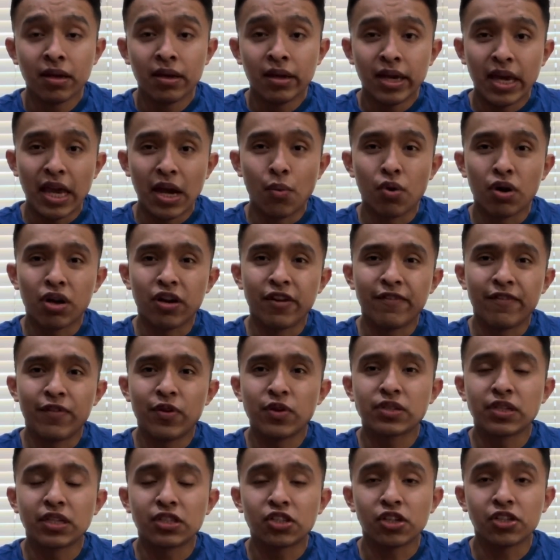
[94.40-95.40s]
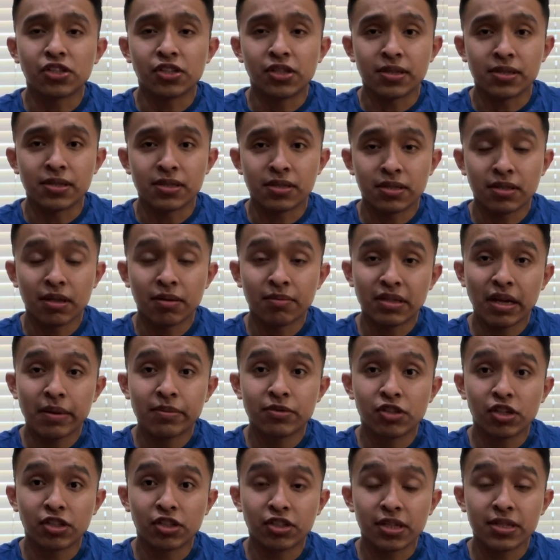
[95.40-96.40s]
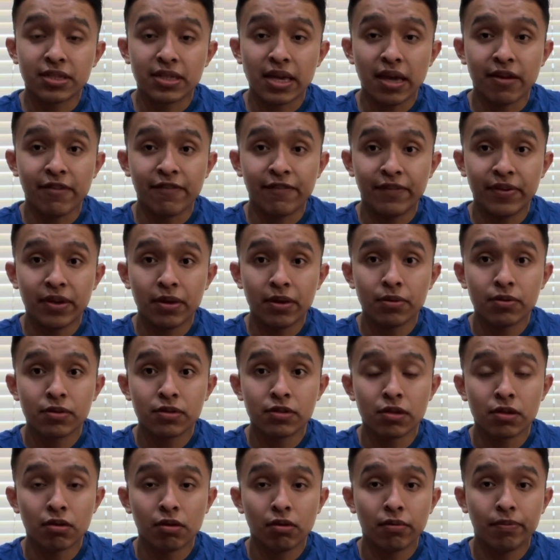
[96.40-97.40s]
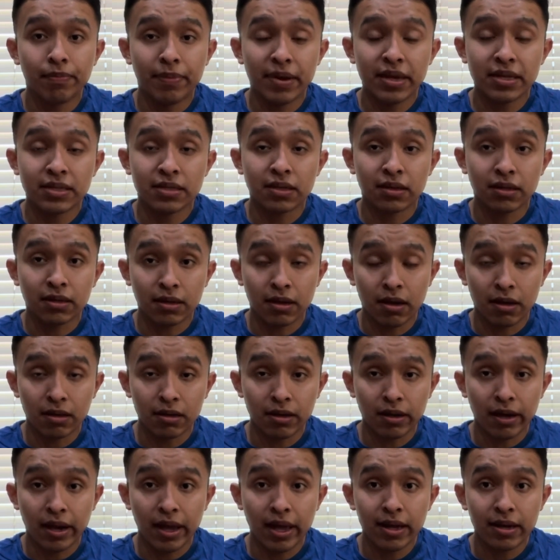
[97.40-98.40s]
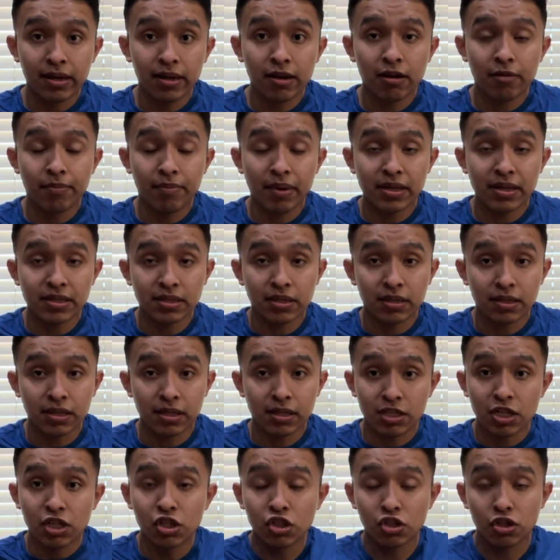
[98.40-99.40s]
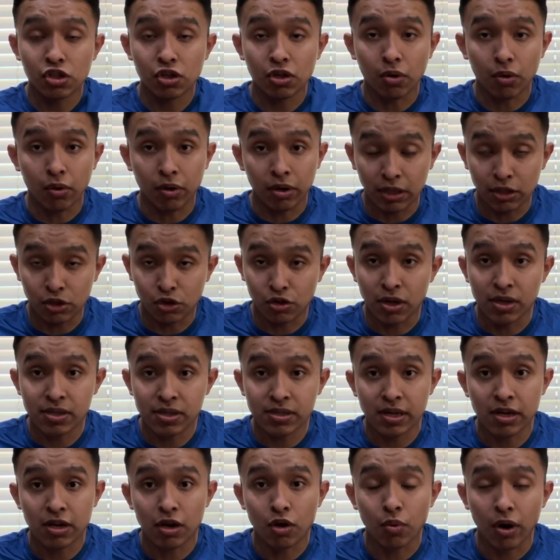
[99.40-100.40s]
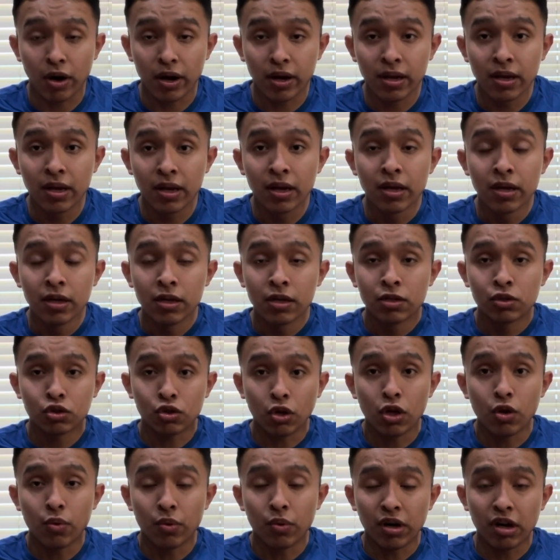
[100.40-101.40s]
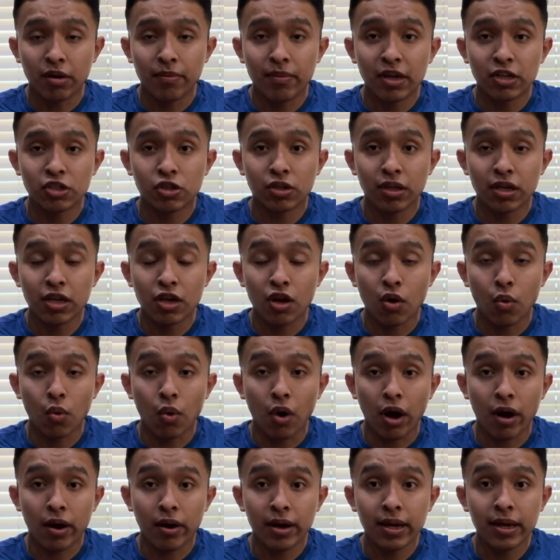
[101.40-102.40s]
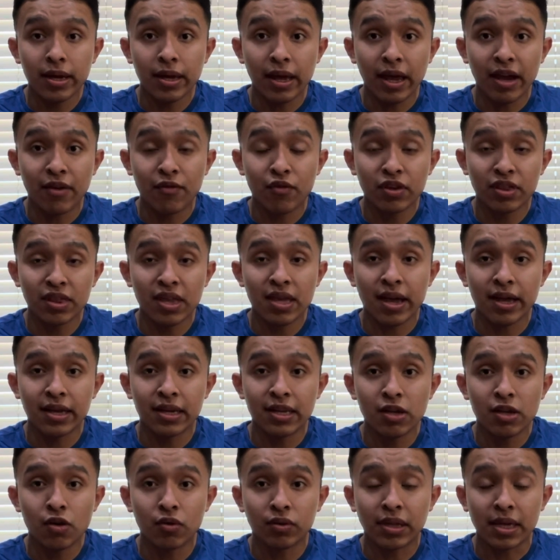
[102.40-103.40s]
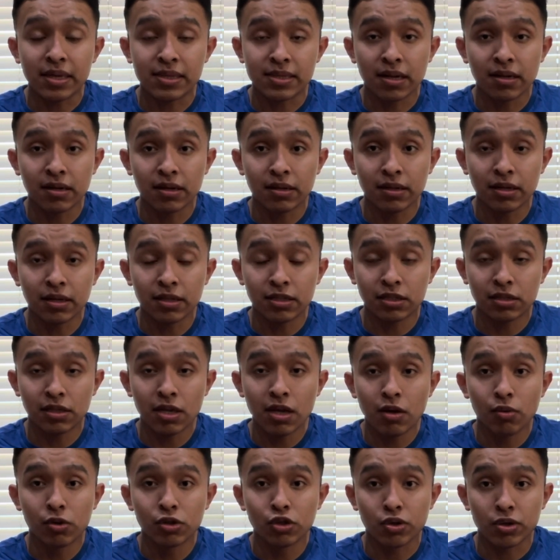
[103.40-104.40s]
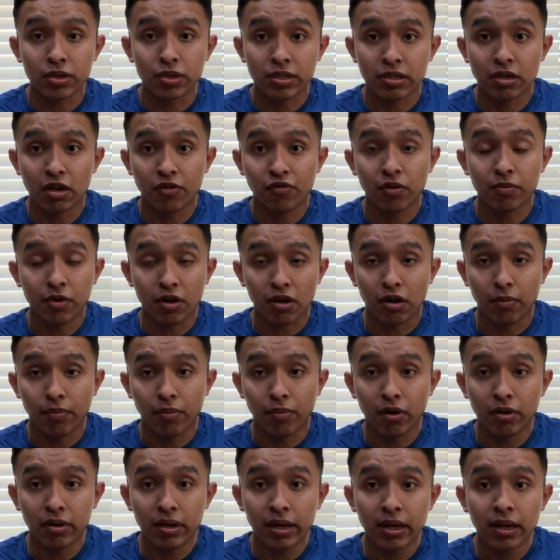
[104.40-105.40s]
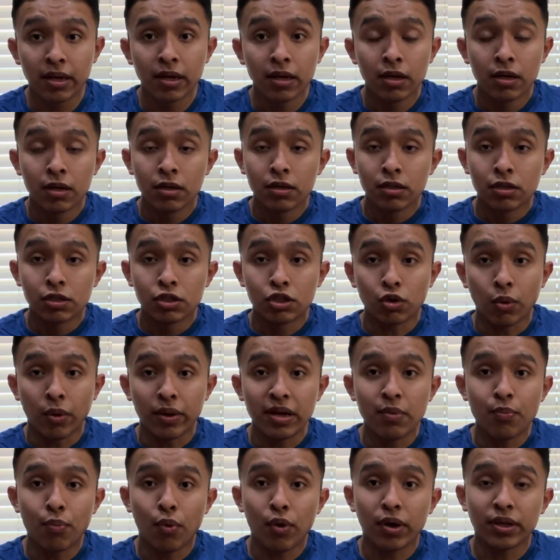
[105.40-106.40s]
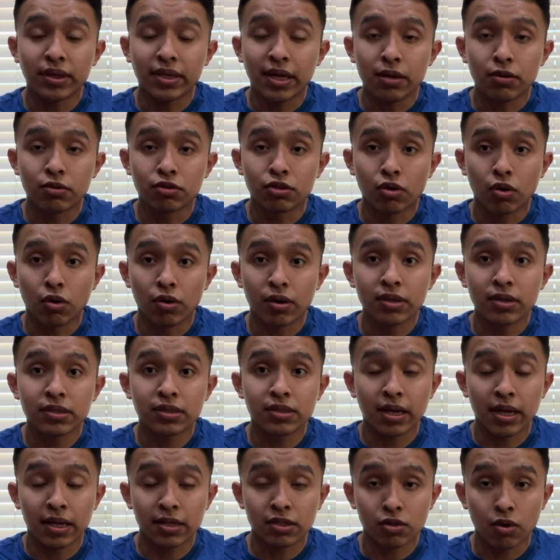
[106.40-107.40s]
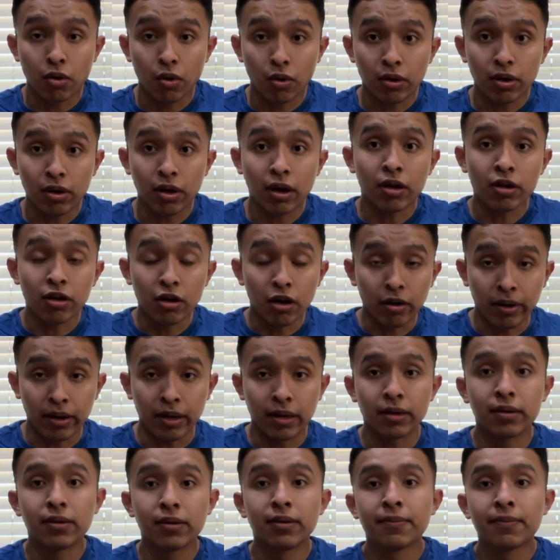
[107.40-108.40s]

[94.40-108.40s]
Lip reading: it won't confuse the judges. Sometimes judges get confused, you know, based on the color headgear, based on the t-shirt or the trunks that you're wearing. So you want to make sure that you're wearing everything ideal that's going to distinguish yourself from your opponent. So any point that you score gets scored on your end.